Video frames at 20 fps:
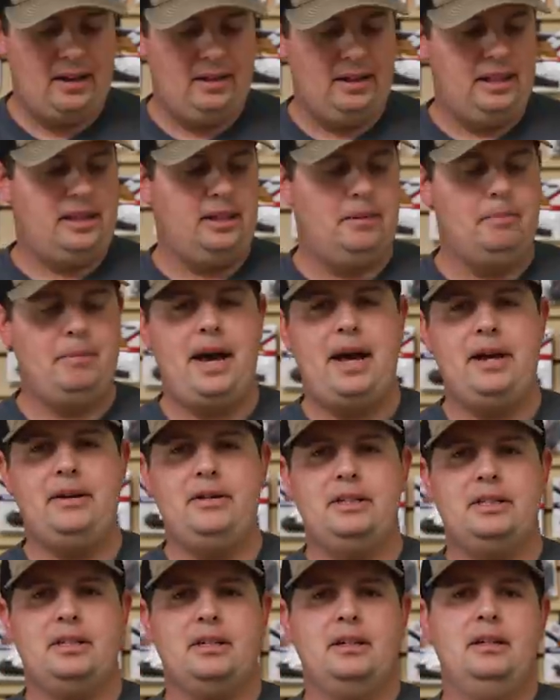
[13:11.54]
out lithium
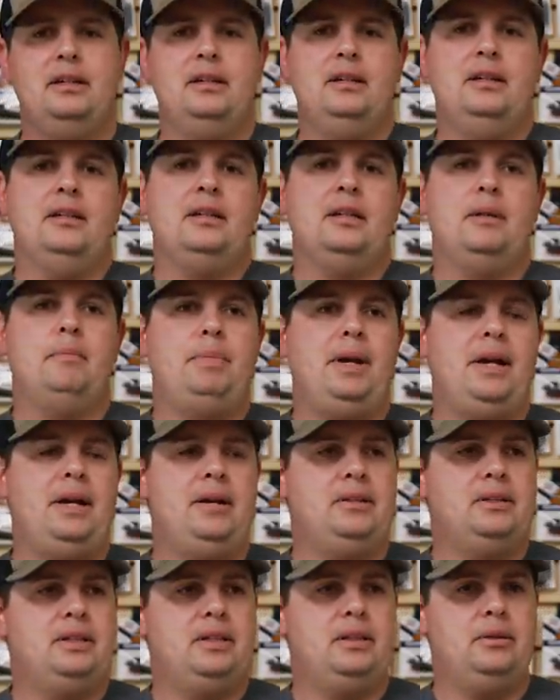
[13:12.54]
batteries
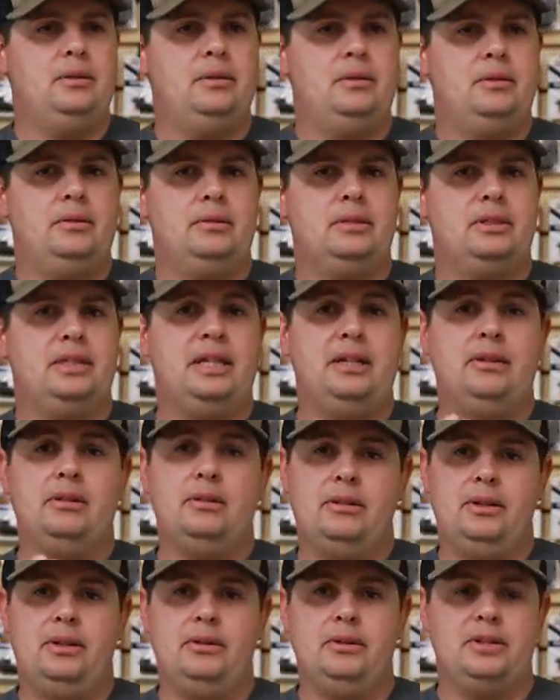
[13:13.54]
compared to,
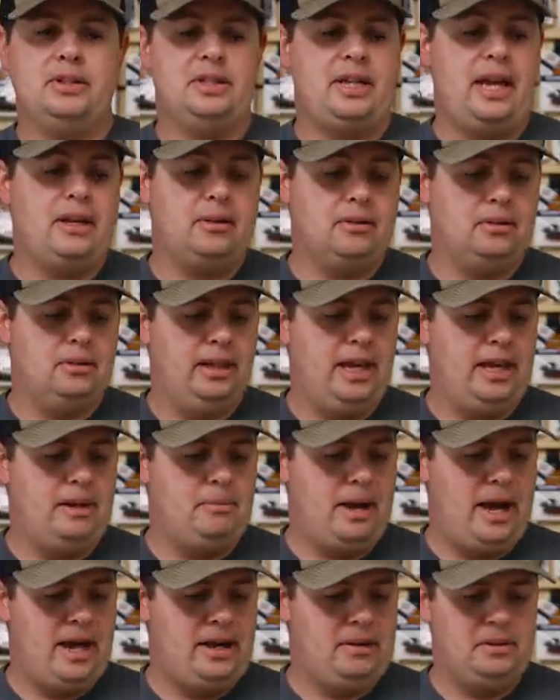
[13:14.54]
say, your standard
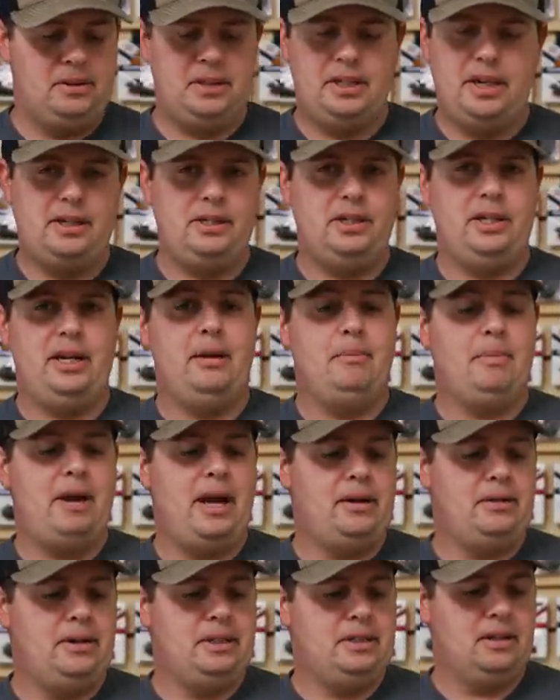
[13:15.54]
lead batteries, AGM
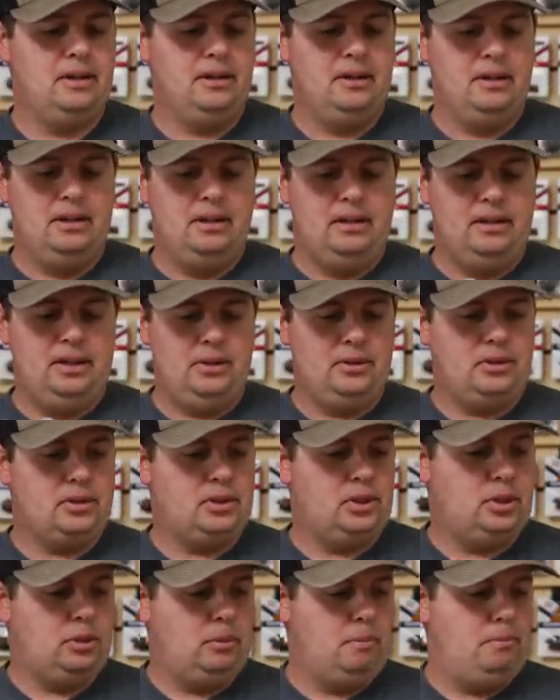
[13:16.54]
batteries, there's
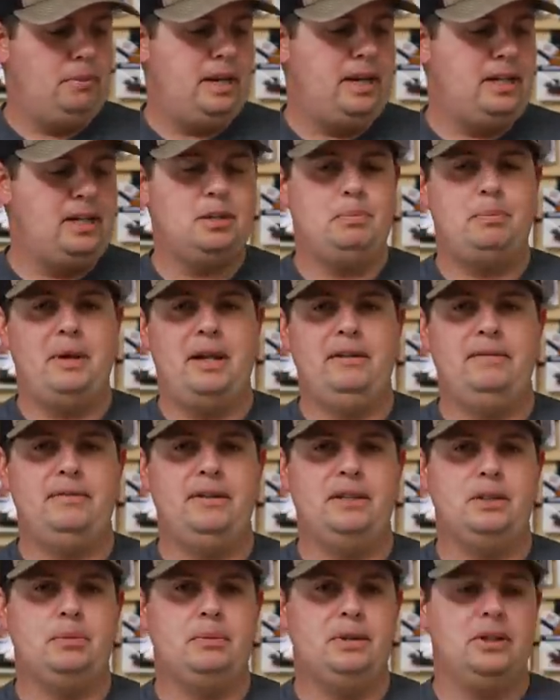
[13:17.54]
tremendous
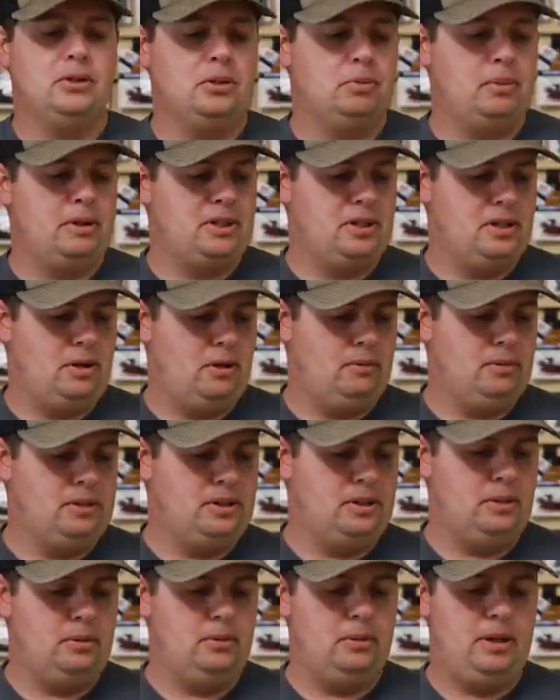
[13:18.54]
benefits when you're switching over
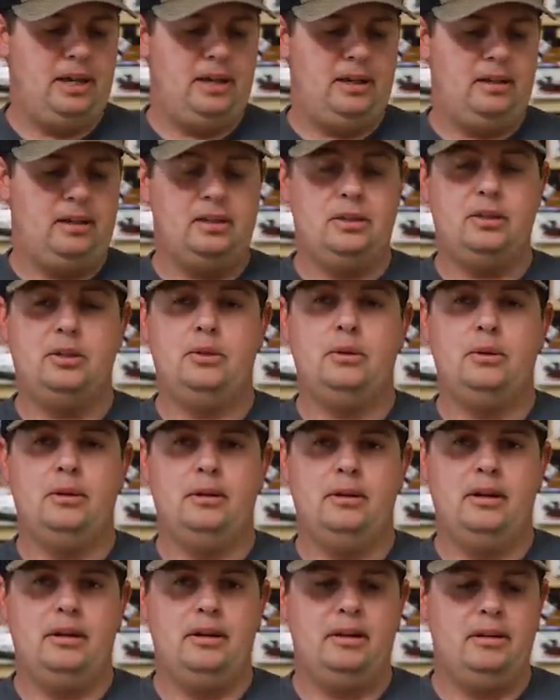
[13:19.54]
to
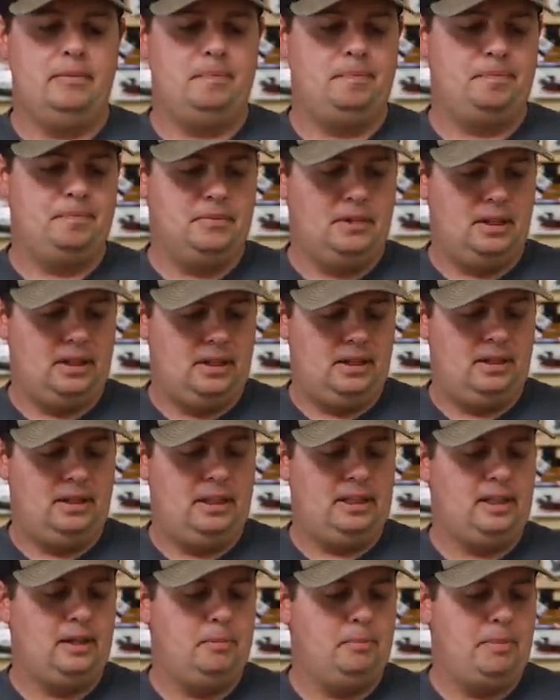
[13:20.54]
a
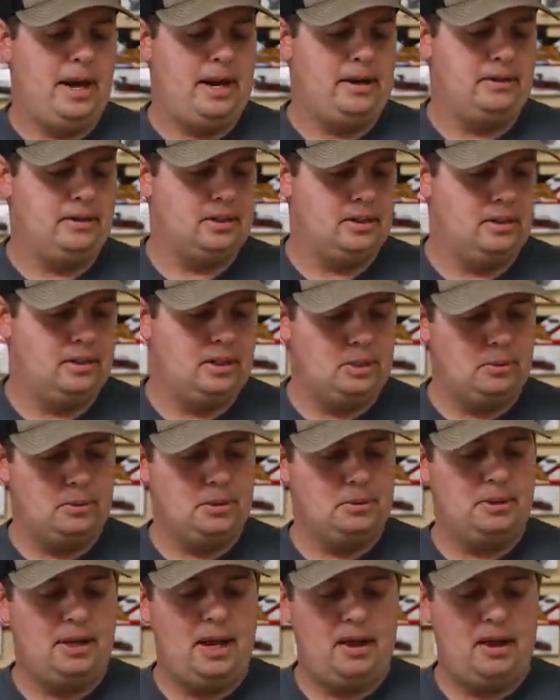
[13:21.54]
lithium battery. So these ones we